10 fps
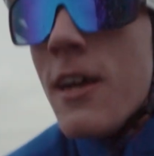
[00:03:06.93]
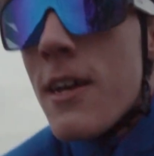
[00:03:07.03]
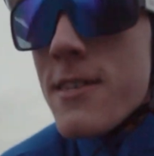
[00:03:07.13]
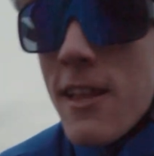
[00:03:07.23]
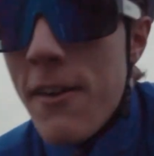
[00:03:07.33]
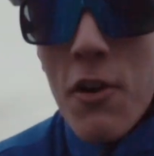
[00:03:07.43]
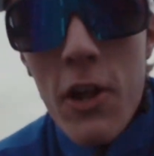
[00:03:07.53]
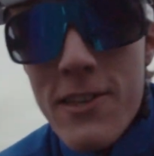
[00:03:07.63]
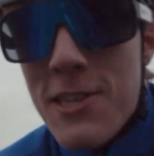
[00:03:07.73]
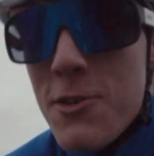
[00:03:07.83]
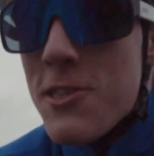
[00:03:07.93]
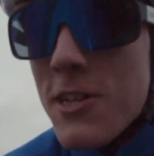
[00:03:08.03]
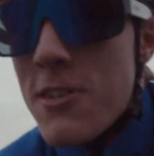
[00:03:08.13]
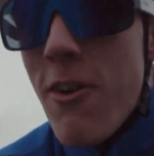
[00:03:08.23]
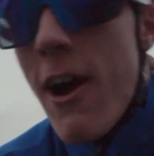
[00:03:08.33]
because then I've got an excuse
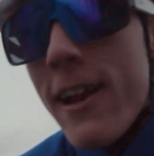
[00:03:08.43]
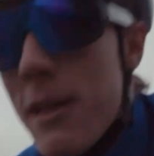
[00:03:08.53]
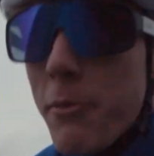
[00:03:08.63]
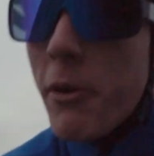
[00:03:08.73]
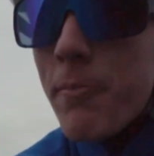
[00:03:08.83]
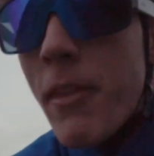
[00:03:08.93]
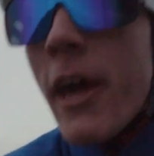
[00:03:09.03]
not to ride it. But